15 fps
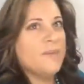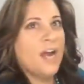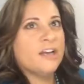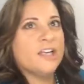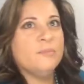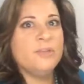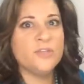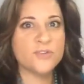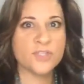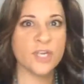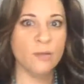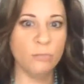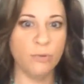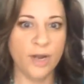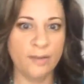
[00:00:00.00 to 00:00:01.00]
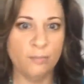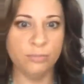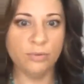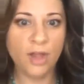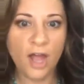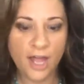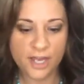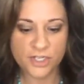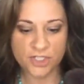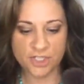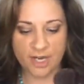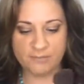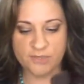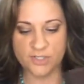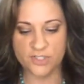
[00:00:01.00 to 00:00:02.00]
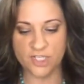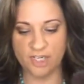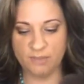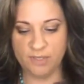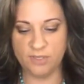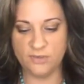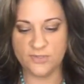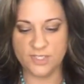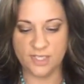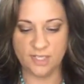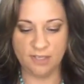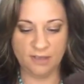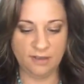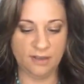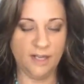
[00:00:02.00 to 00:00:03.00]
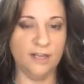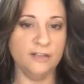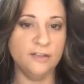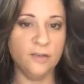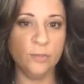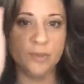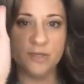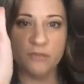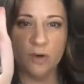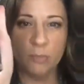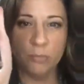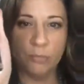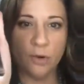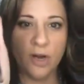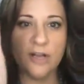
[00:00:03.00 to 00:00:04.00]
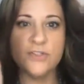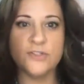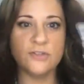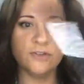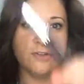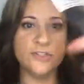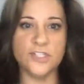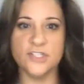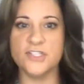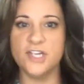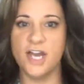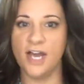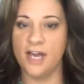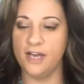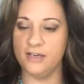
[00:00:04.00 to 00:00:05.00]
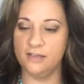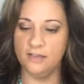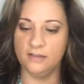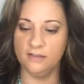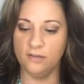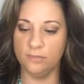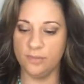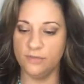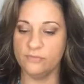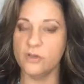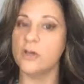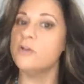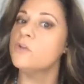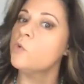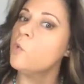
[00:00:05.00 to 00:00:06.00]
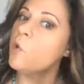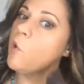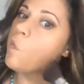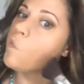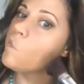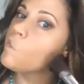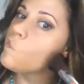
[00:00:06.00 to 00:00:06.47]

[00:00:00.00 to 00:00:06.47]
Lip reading: not going to be using a bright blush. I'm just going to be using a little bit of our bronzer just to add a little bit of contour.